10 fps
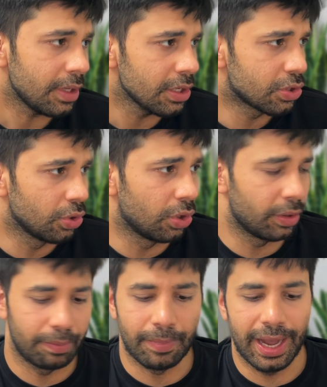So
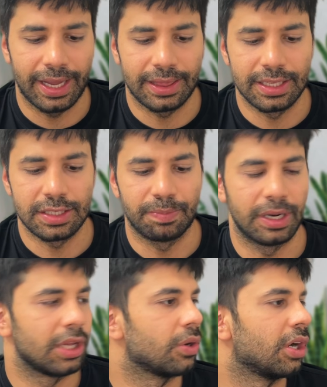my this
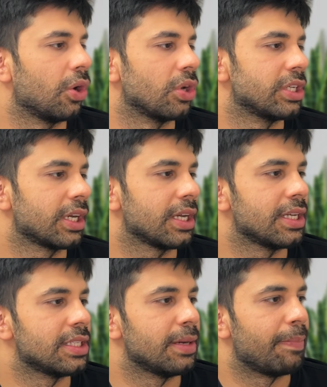particular logic
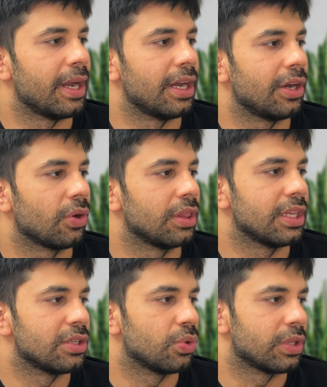is dependent on
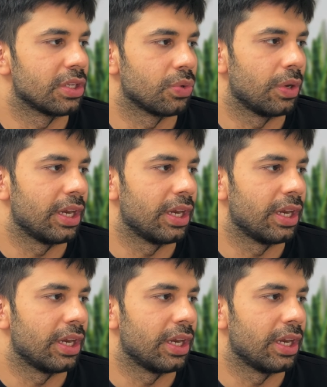these two things only,